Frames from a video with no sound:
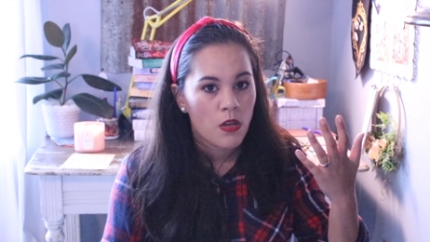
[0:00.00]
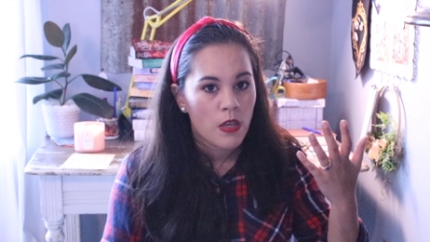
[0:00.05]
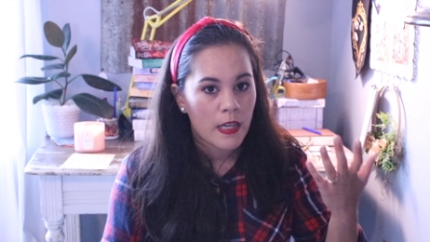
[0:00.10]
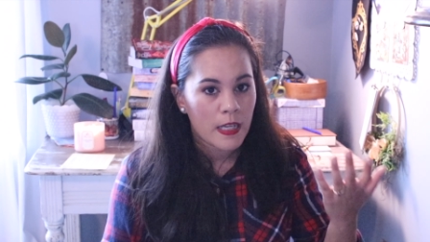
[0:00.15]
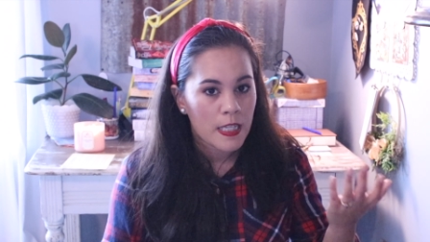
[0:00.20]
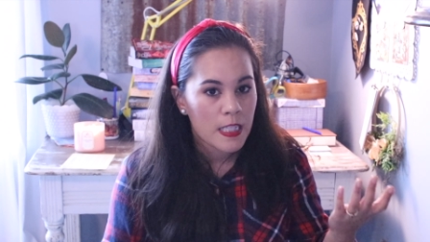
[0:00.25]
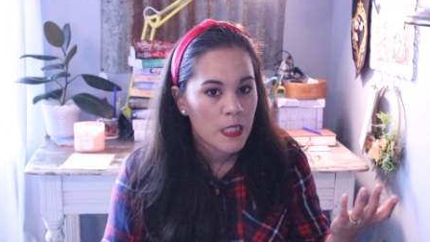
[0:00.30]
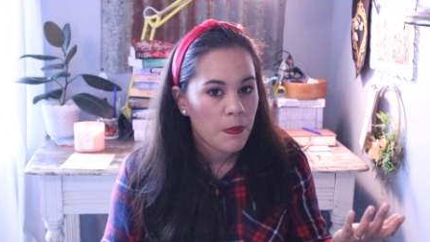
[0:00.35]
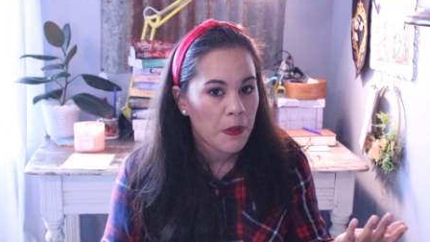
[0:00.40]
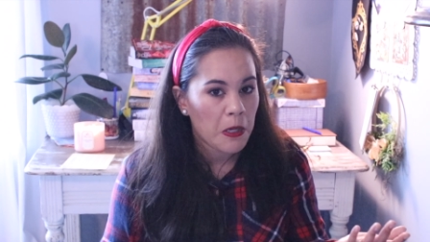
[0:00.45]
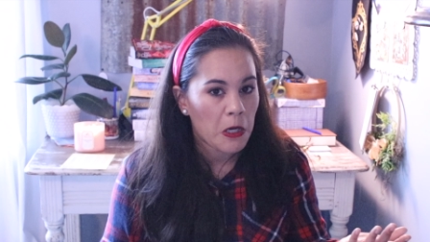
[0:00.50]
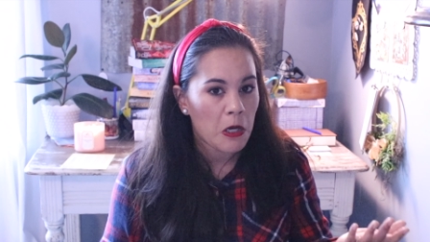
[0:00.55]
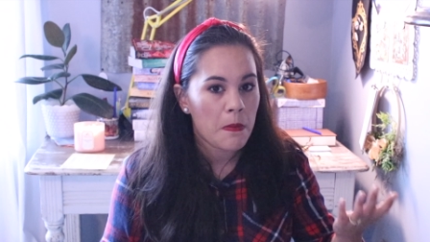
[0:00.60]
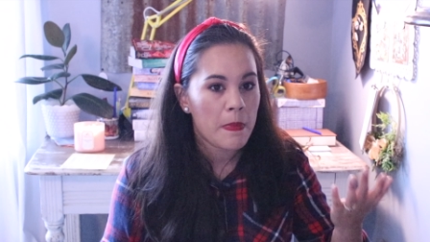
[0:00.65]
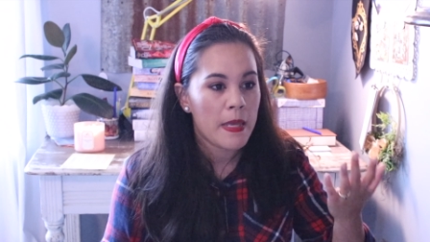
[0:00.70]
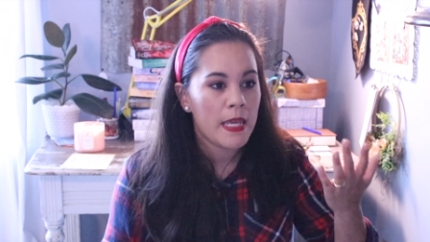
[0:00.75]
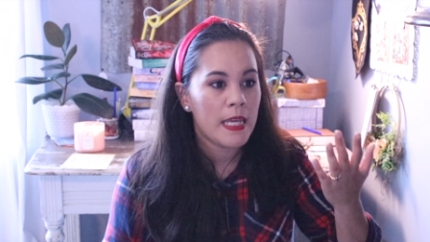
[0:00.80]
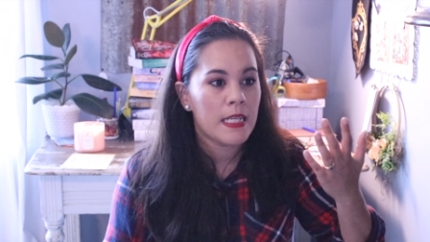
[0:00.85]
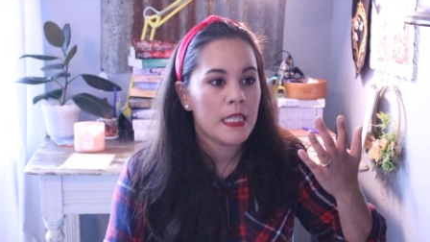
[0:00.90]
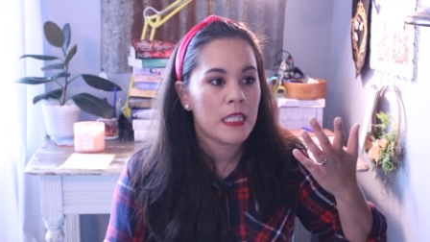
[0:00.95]

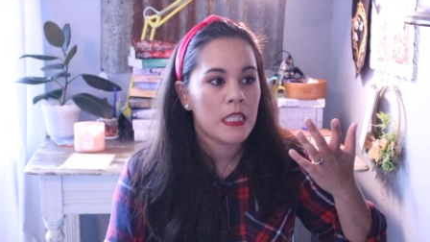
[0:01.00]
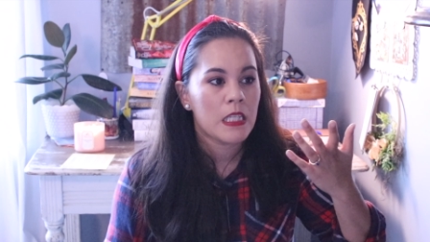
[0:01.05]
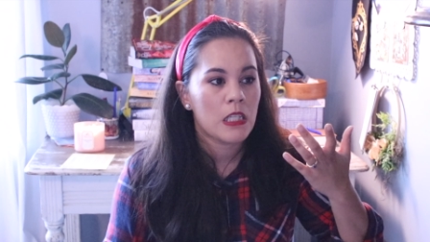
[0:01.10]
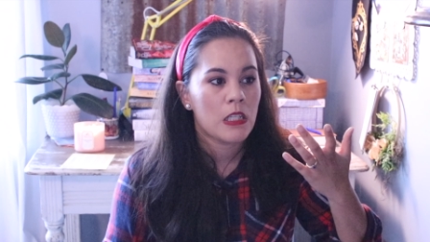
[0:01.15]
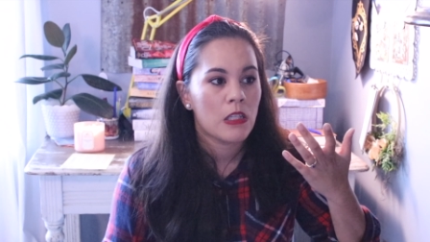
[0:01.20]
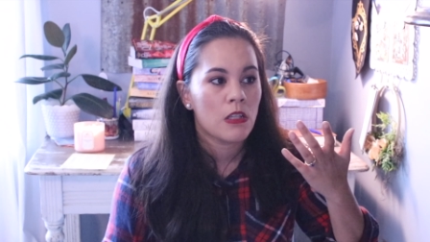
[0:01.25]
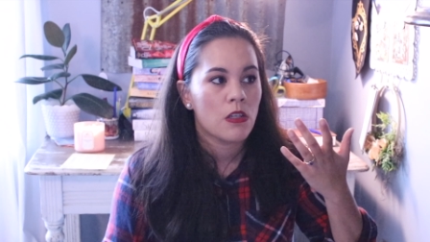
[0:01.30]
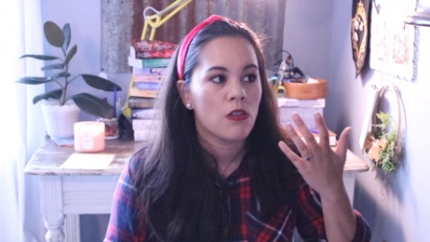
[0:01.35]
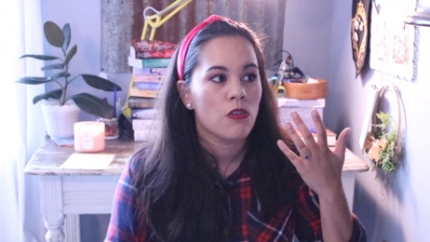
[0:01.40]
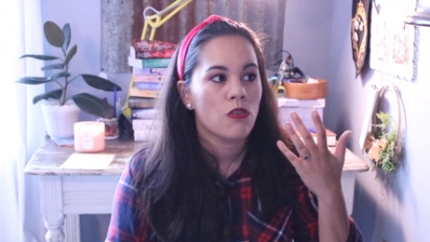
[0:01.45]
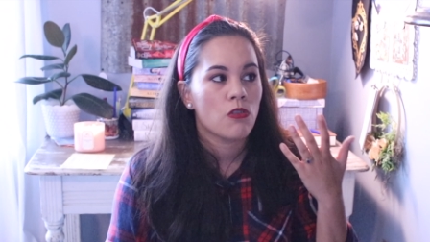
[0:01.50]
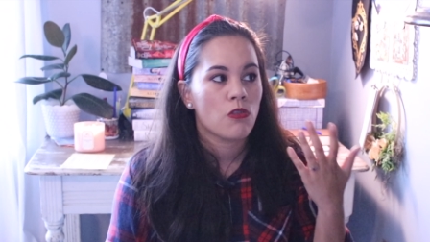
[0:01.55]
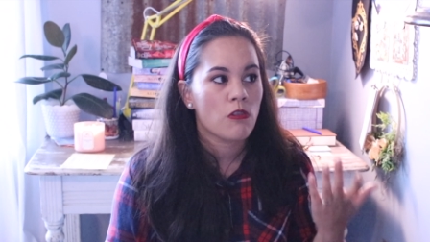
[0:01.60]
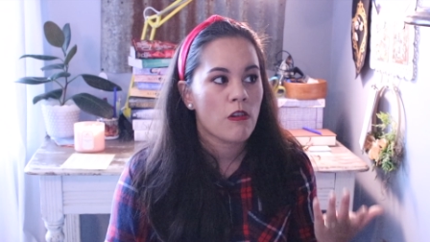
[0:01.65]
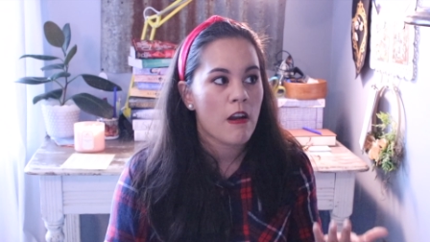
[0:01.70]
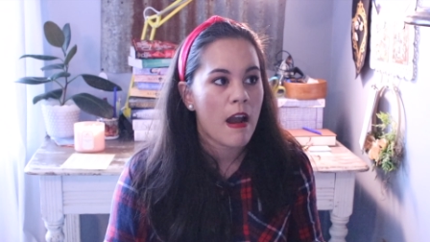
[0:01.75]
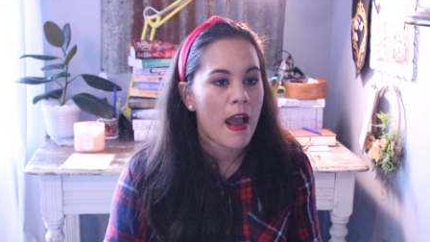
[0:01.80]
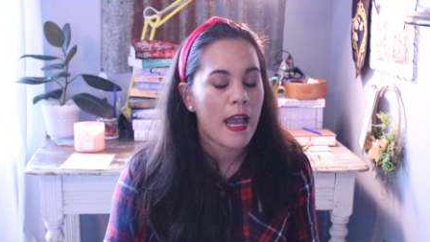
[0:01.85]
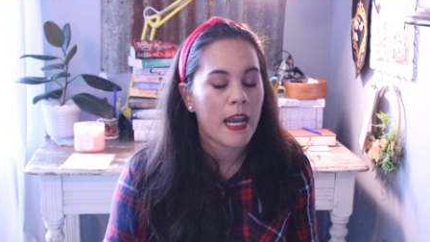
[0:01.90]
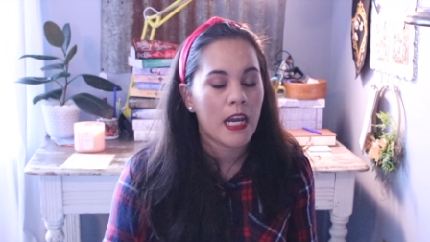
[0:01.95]
experiment,
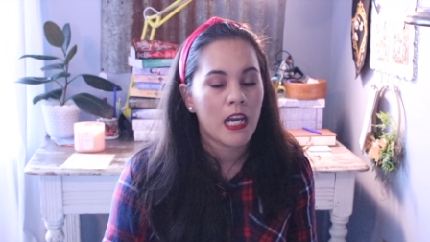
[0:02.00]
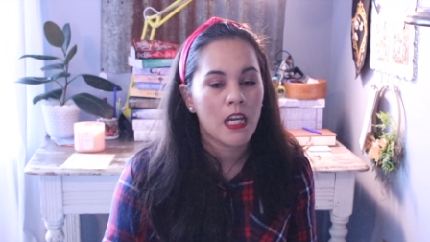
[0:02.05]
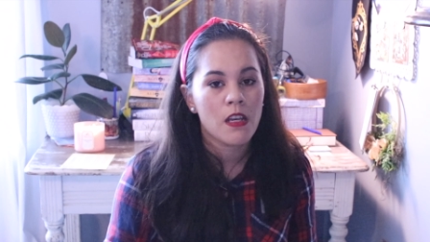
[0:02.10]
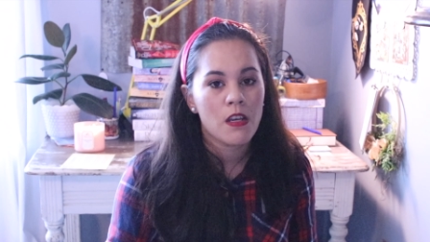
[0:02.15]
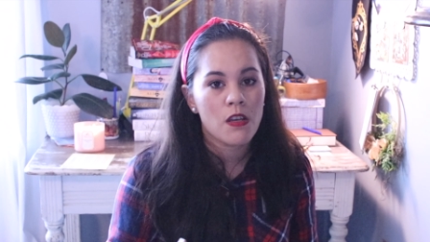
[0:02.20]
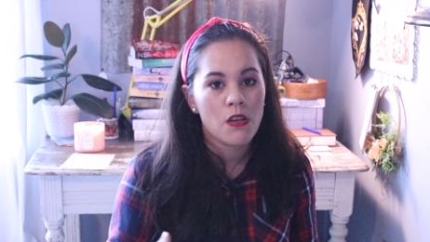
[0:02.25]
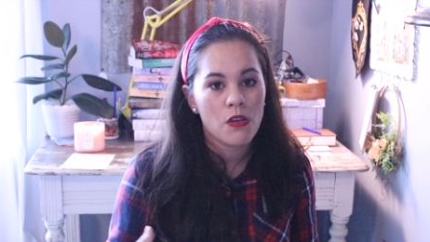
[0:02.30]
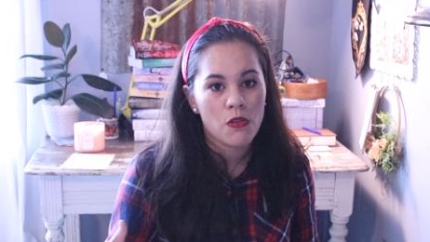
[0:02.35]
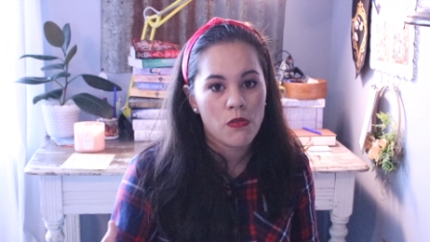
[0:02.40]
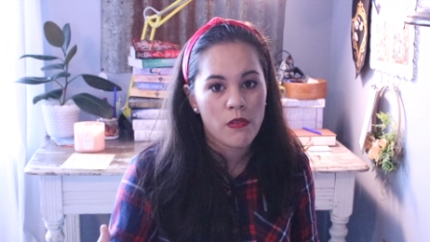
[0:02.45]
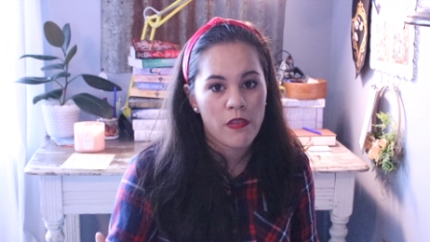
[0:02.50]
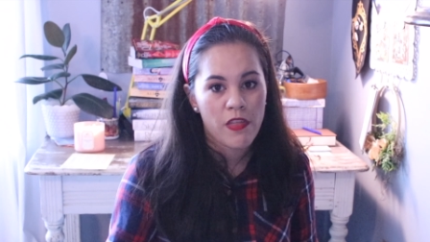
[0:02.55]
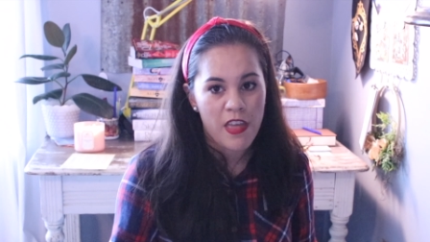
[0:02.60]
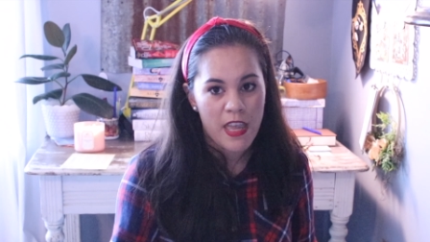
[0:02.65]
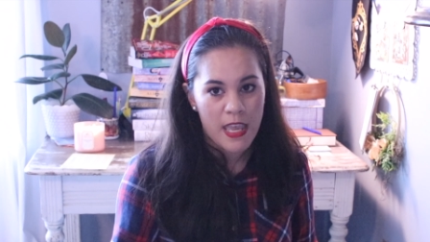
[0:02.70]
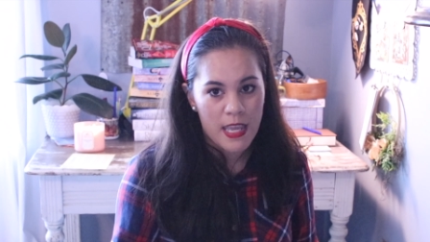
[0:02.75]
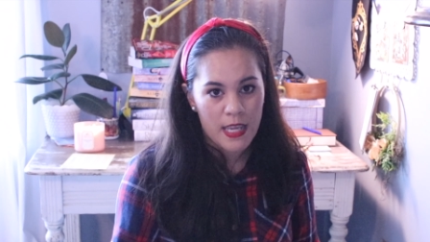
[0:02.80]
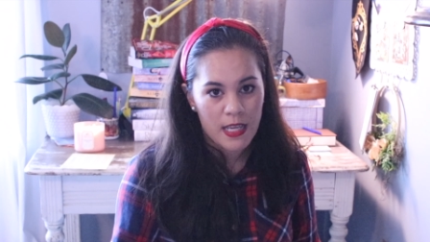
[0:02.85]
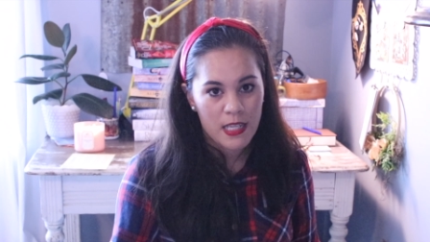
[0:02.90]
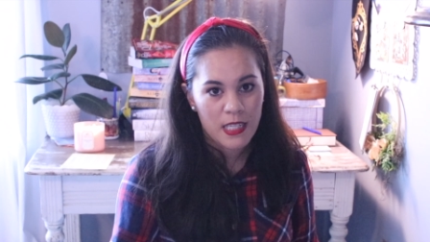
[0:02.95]
try new
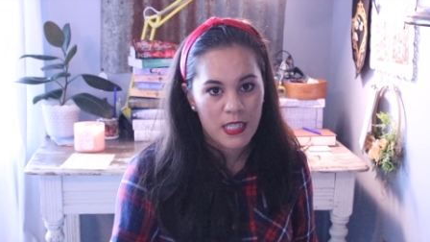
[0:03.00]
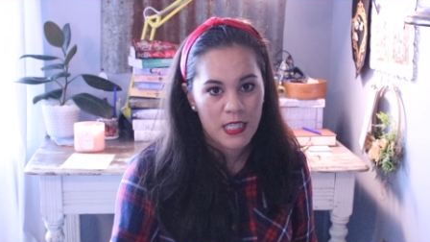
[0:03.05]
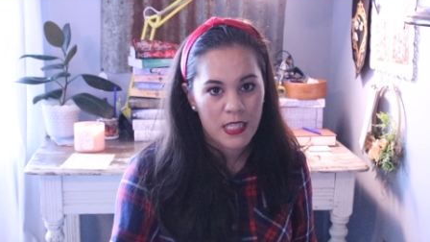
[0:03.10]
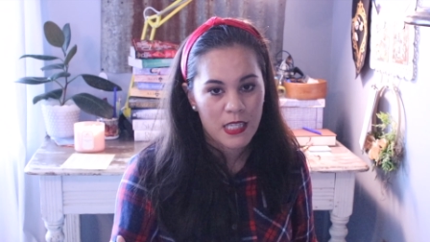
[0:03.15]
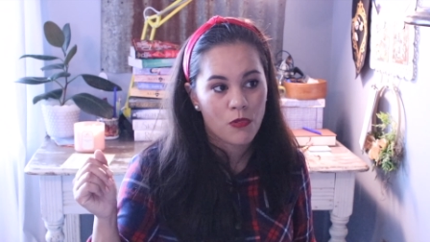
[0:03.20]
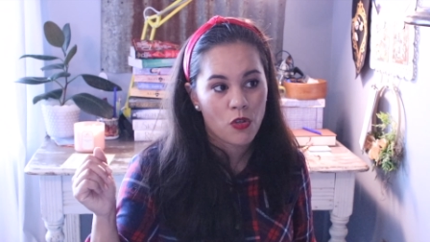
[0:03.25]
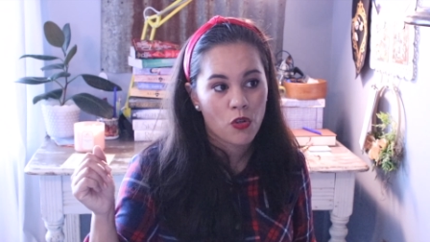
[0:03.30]
things,